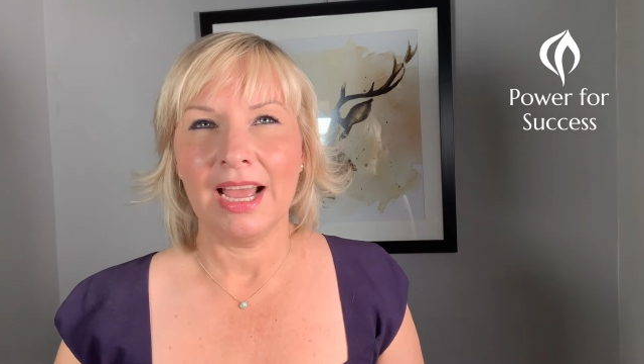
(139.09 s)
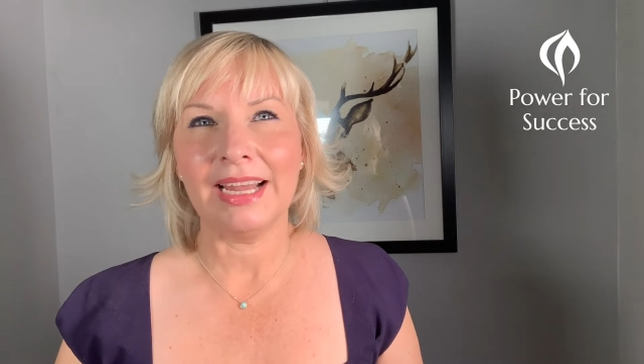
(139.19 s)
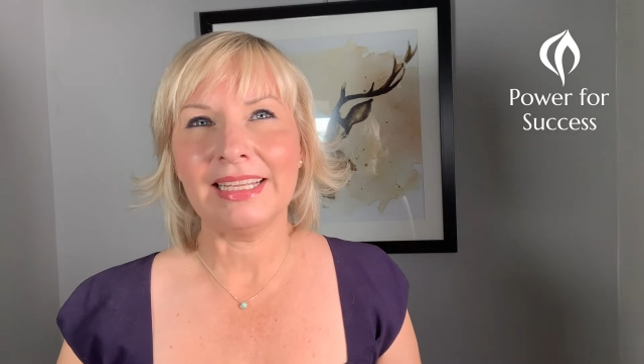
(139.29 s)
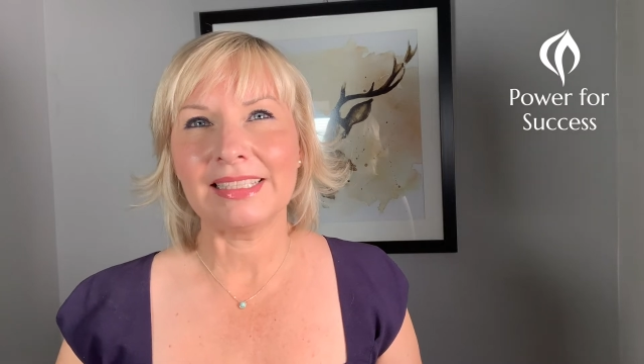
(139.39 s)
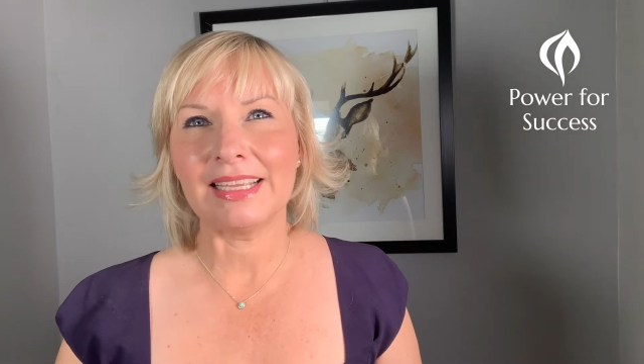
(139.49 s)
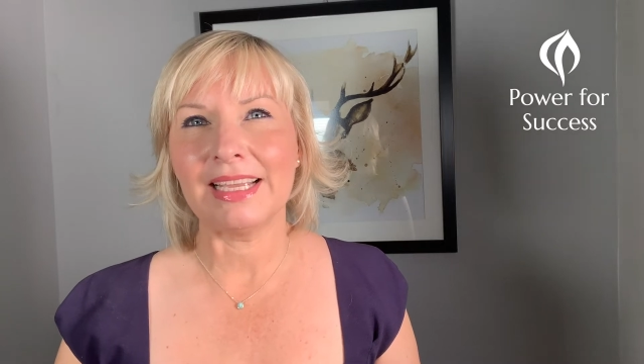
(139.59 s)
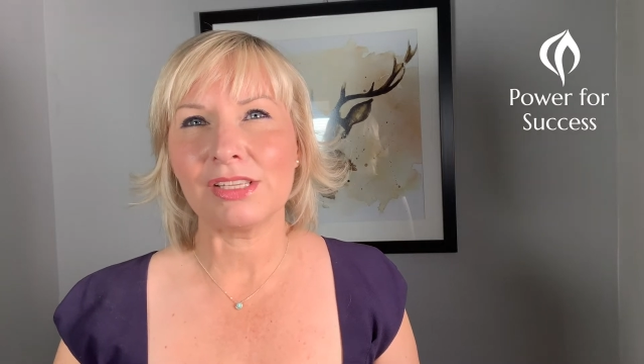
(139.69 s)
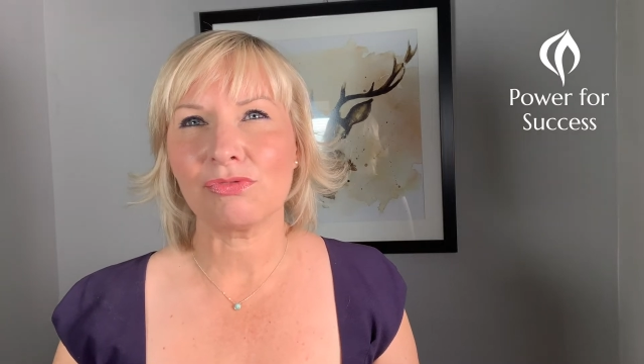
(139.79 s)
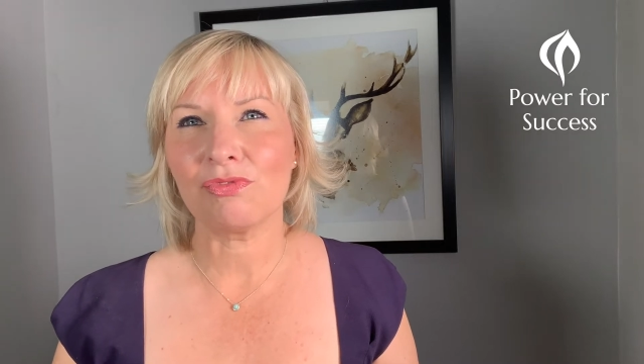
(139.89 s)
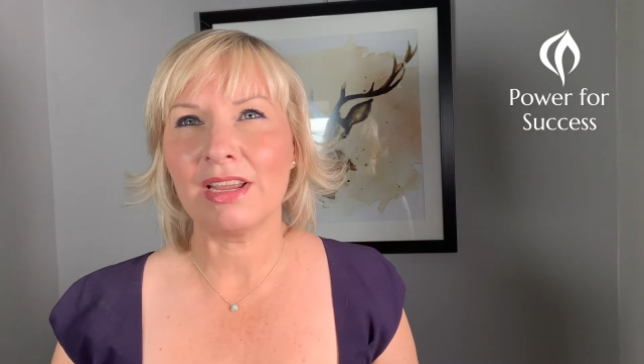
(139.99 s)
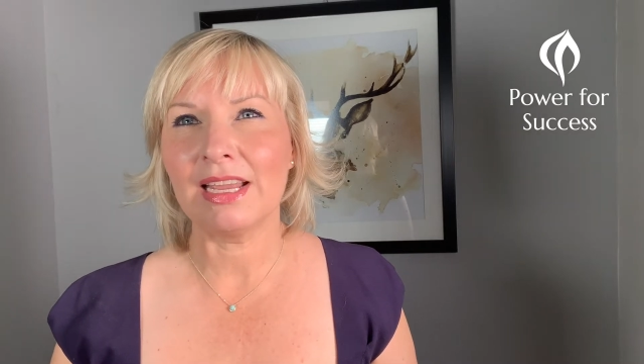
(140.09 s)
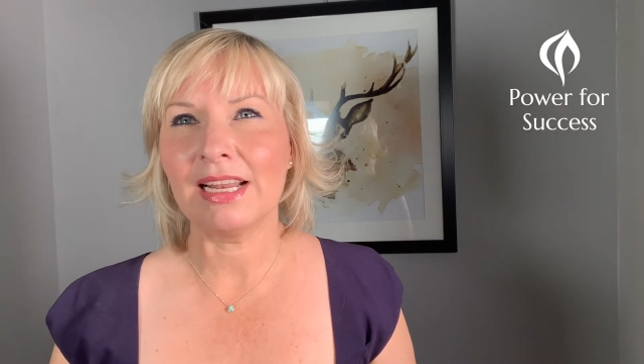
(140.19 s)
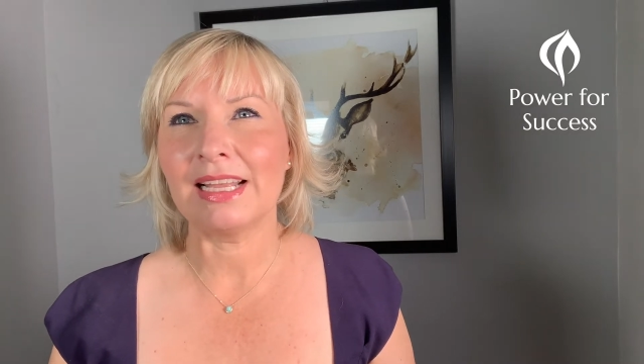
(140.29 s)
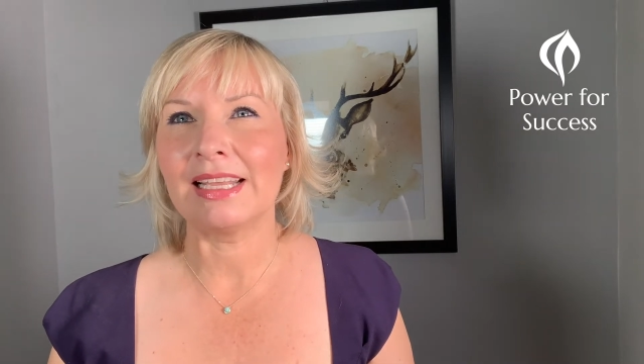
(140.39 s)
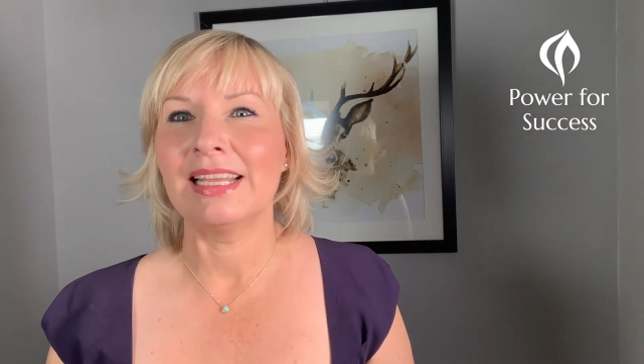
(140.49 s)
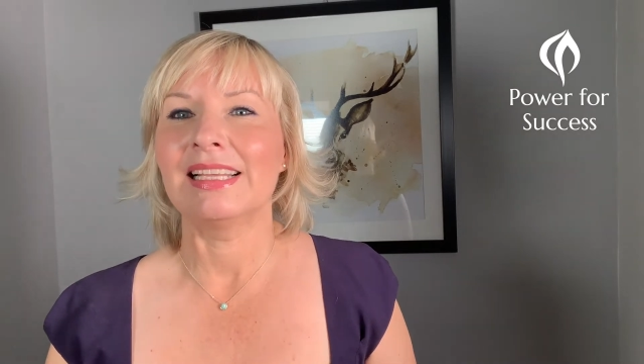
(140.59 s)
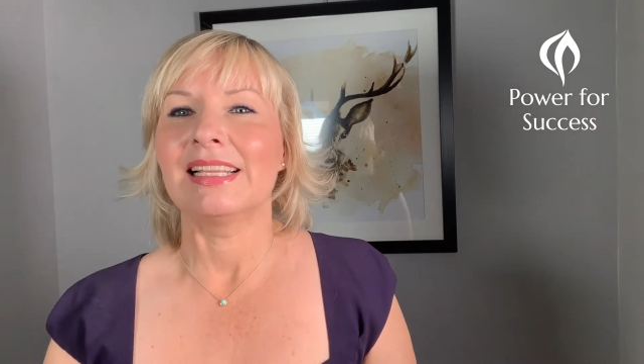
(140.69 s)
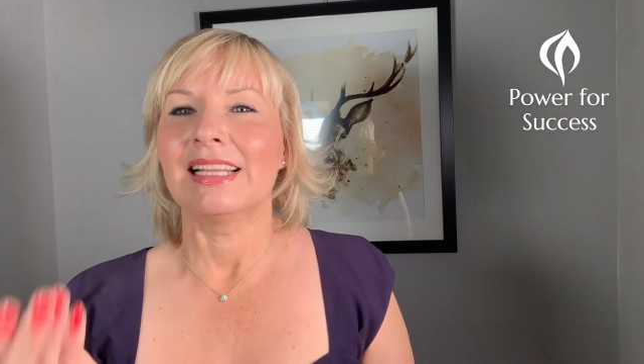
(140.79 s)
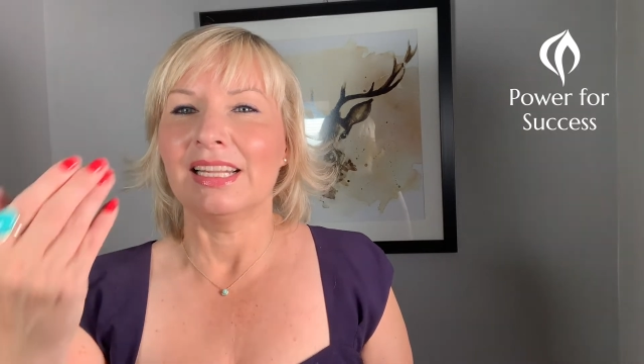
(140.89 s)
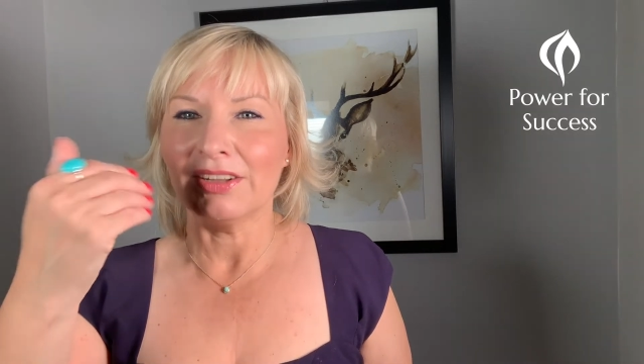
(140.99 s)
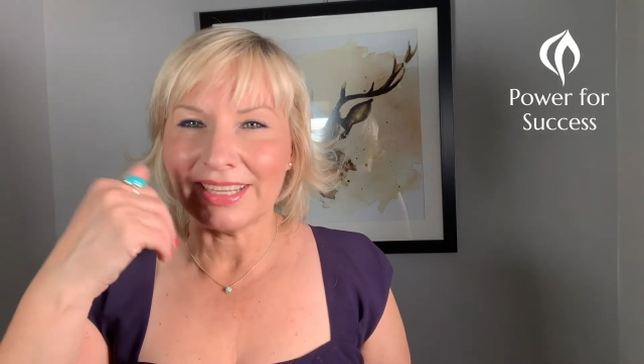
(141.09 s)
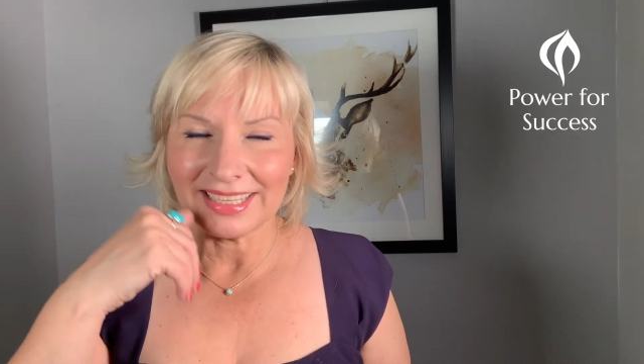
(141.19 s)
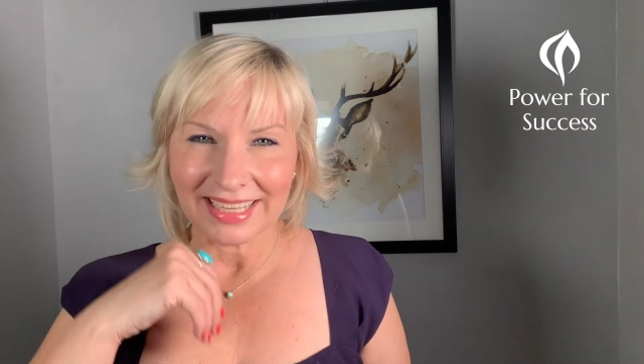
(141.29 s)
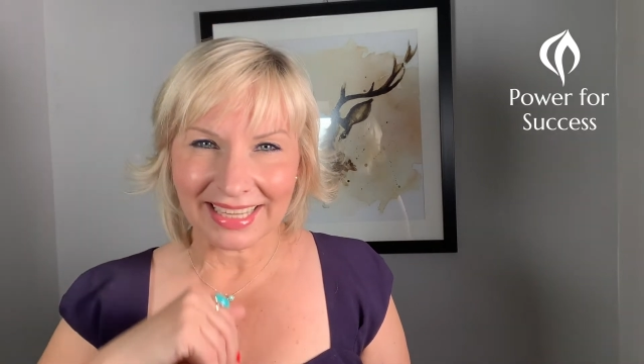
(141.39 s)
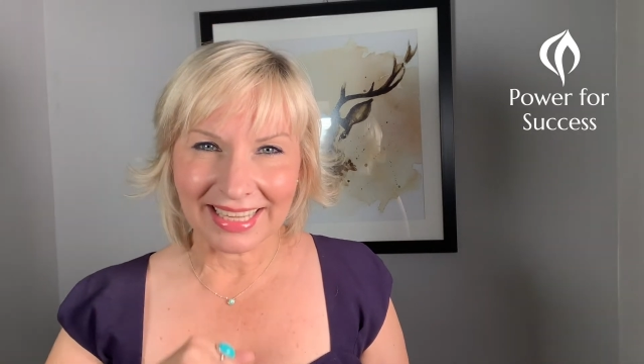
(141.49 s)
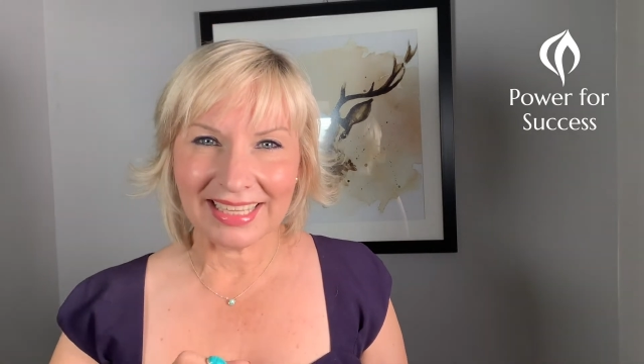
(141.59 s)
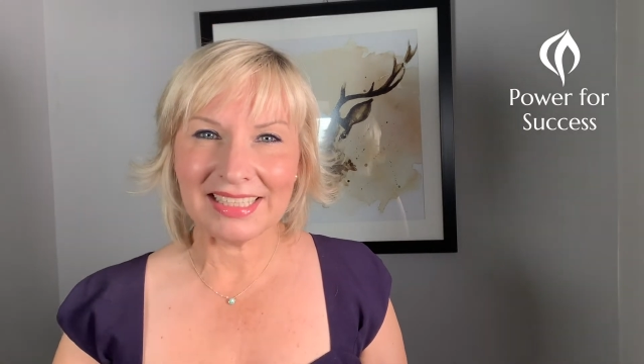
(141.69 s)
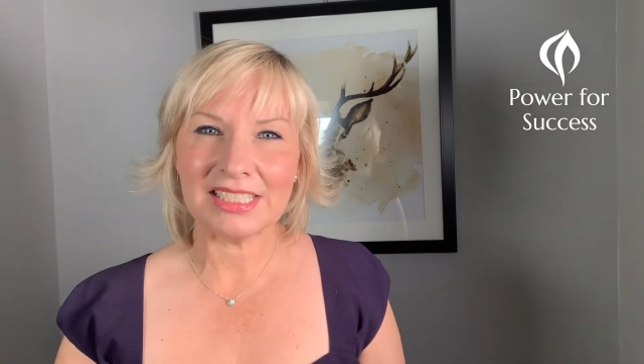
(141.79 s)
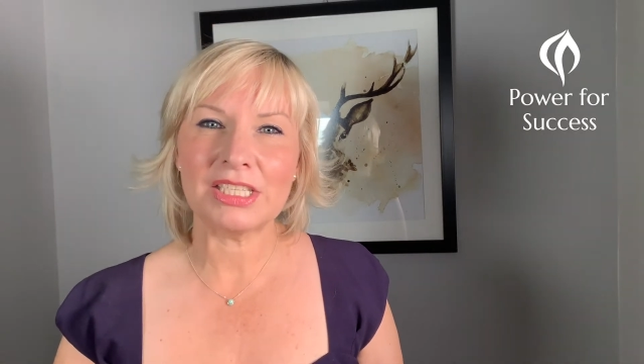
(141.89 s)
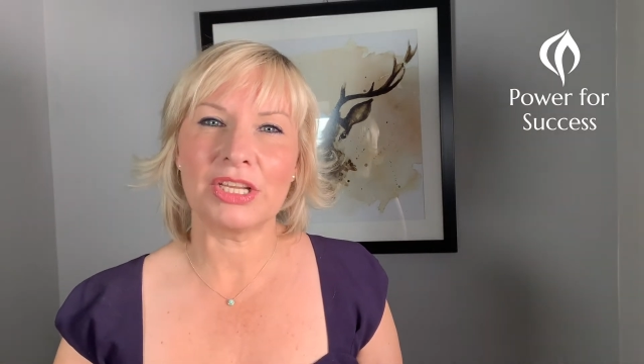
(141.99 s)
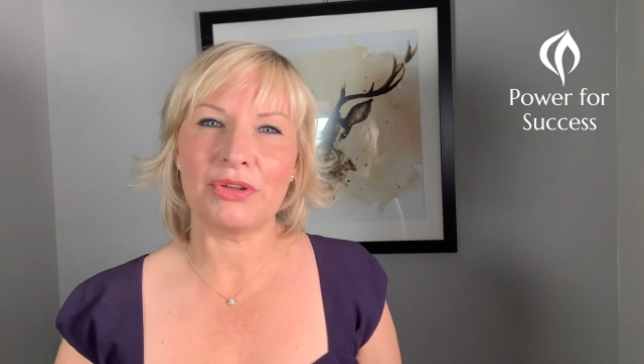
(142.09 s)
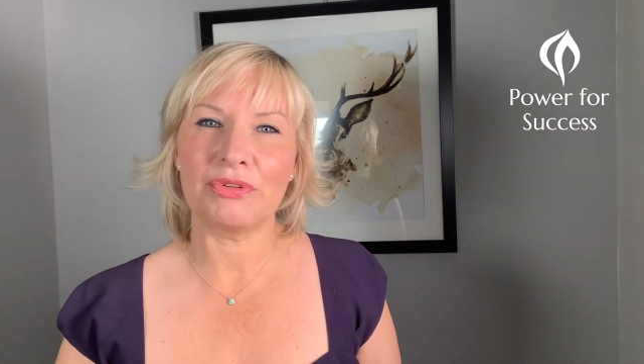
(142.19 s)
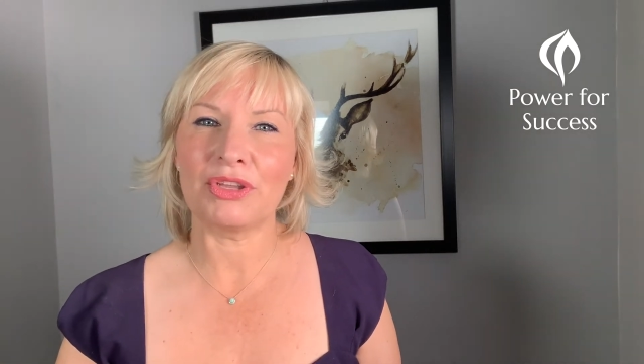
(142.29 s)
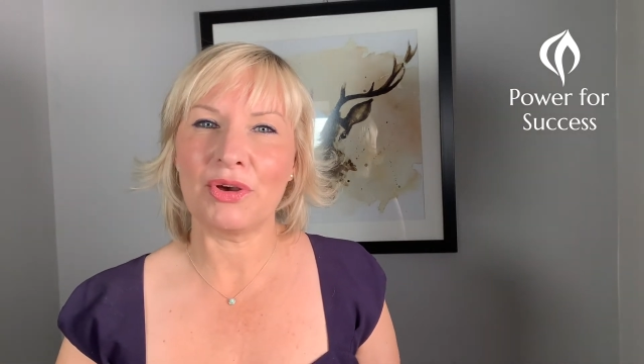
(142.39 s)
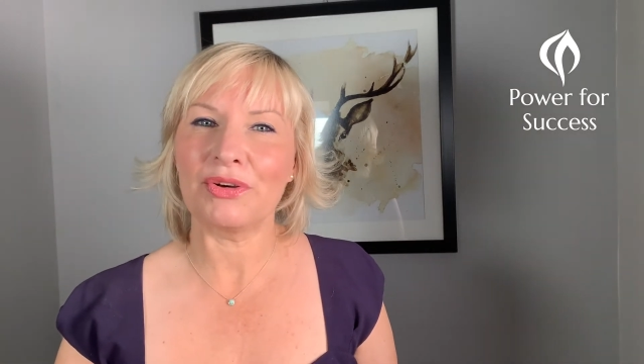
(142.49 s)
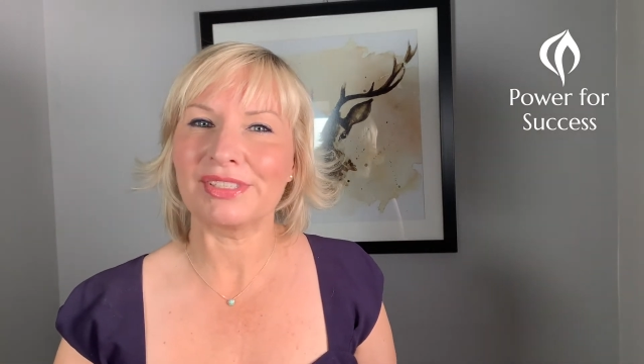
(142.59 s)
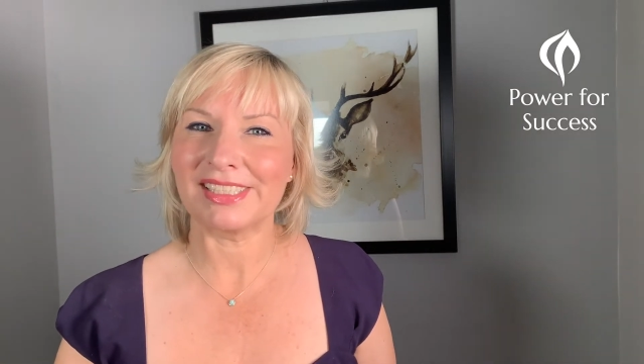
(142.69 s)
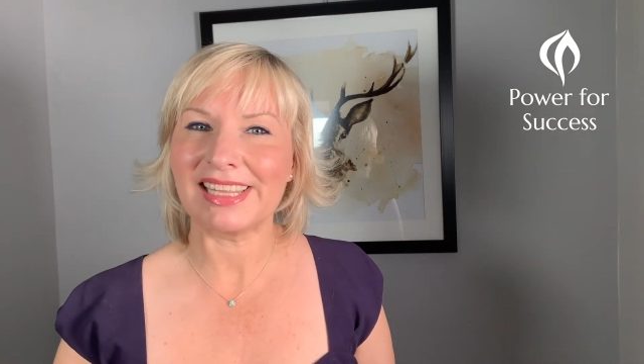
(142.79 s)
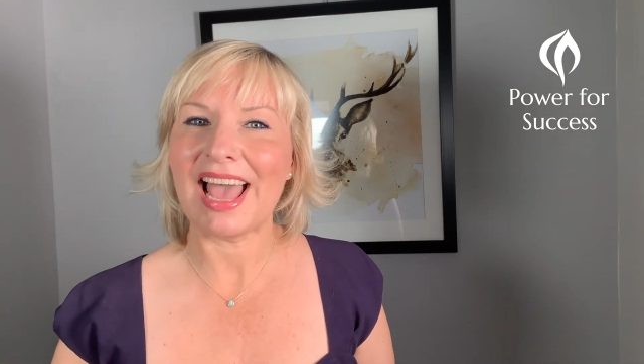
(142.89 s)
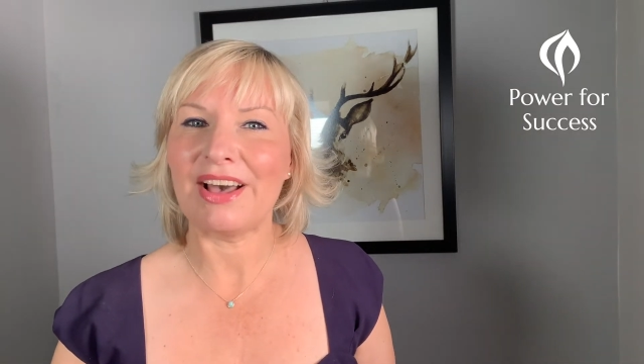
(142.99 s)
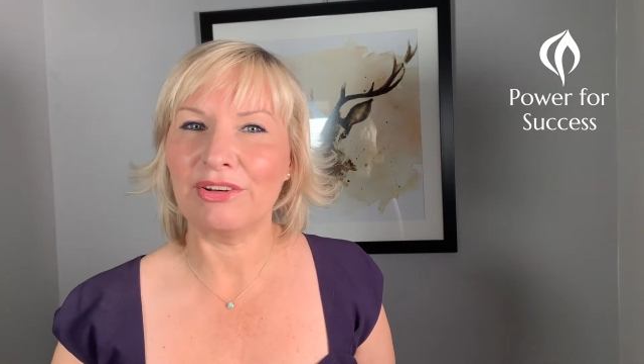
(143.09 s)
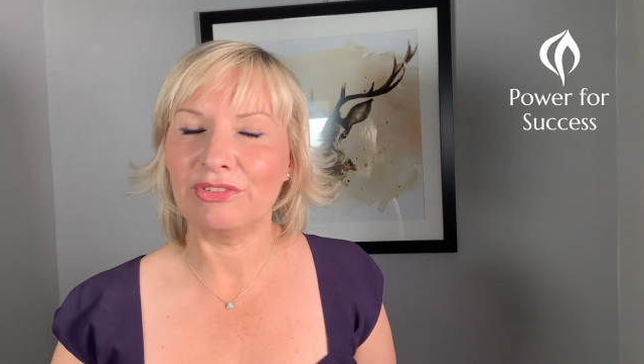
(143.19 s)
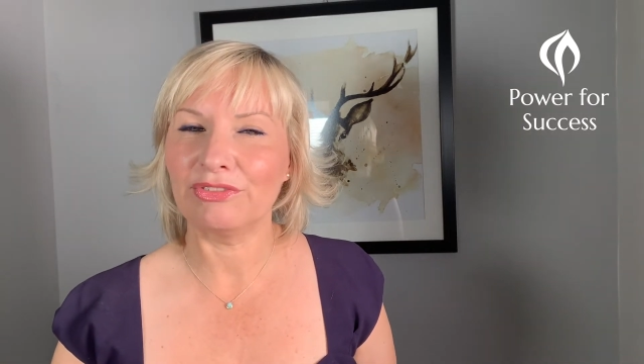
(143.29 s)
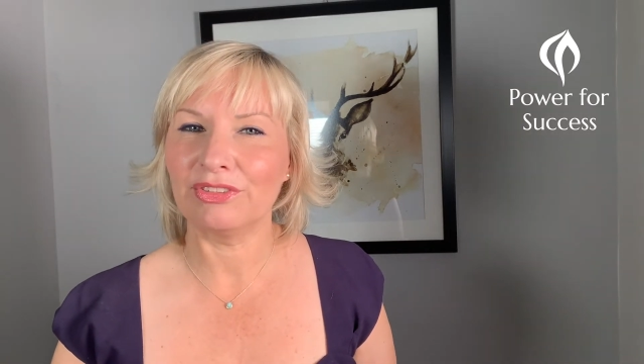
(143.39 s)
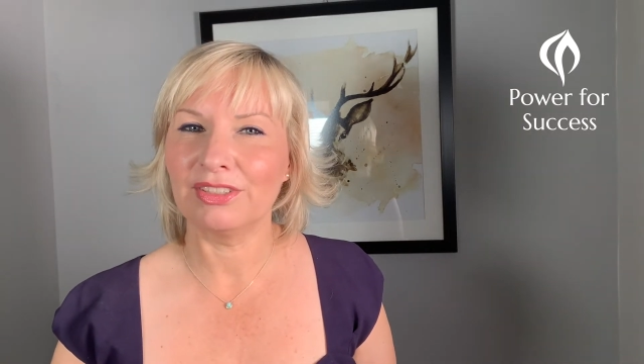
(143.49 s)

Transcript: And it takes really looking into yourself